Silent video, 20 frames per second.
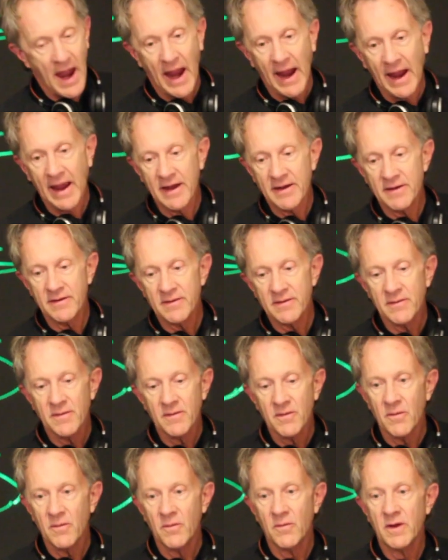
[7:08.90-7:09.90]
And
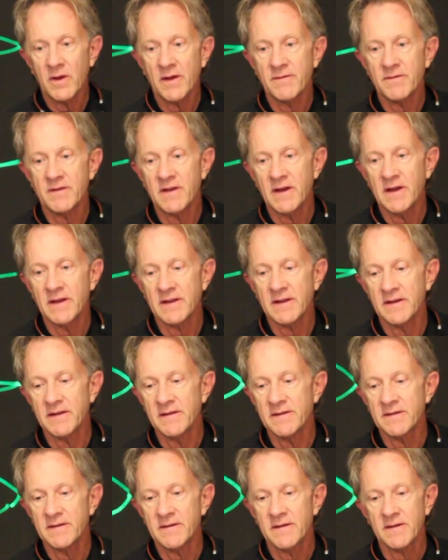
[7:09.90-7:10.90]
what I've done
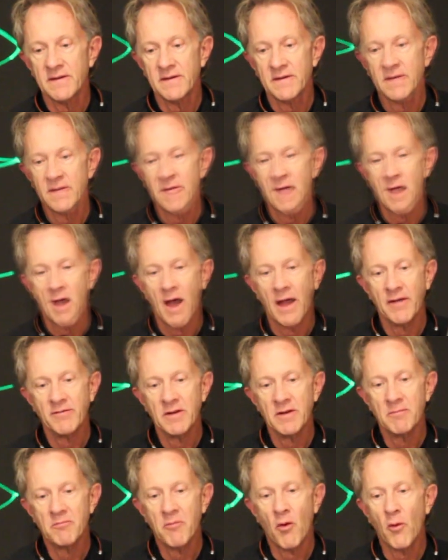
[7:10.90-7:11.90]
is I've
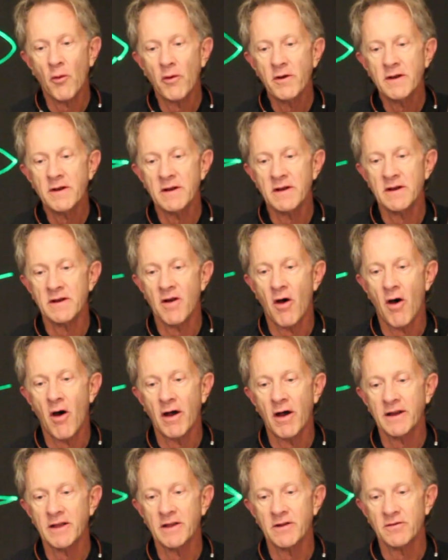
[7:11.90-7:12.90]
imported an
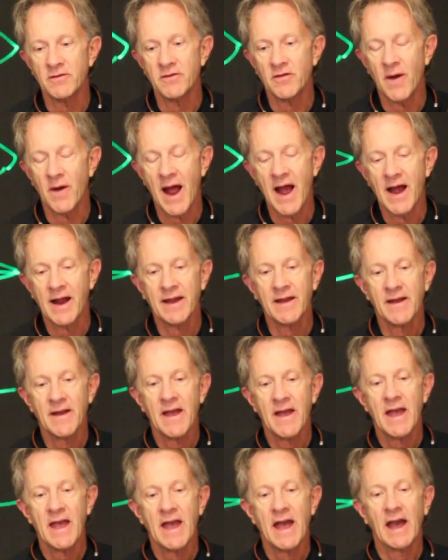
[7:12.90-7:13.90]
audio track,
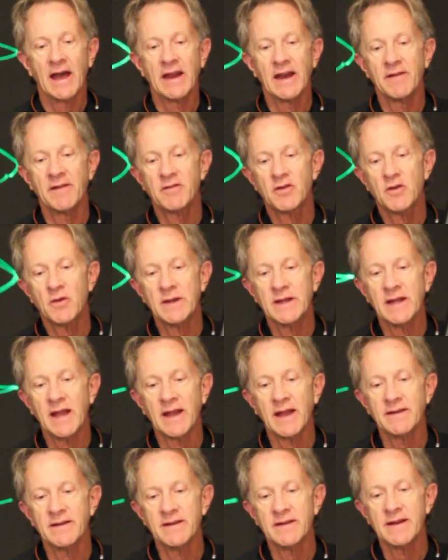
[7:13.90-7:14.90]
and I've
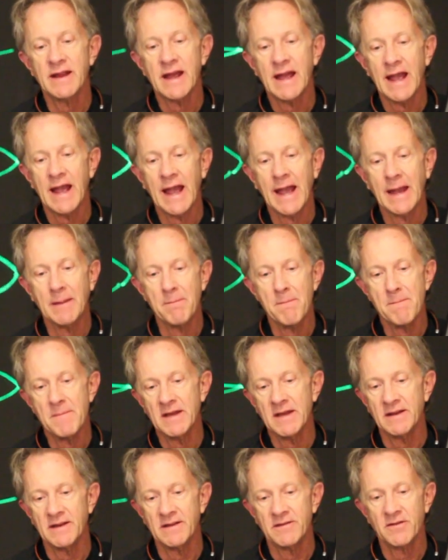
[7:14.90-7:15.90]
created a
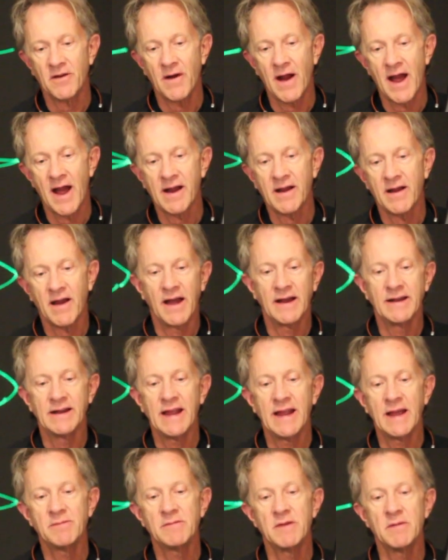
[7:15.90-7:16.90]
MIDI track. I
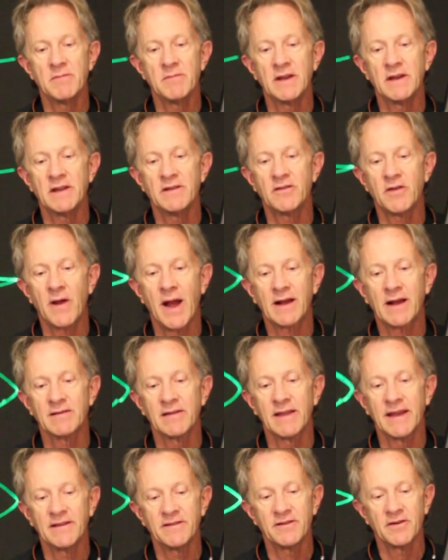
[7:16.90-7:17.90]
named the MIDI track
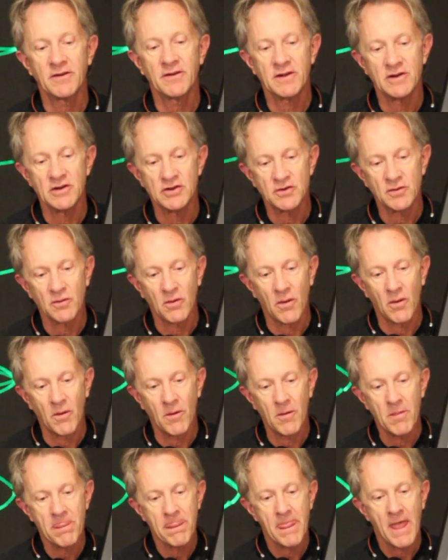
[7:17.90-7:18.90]
Laser Control,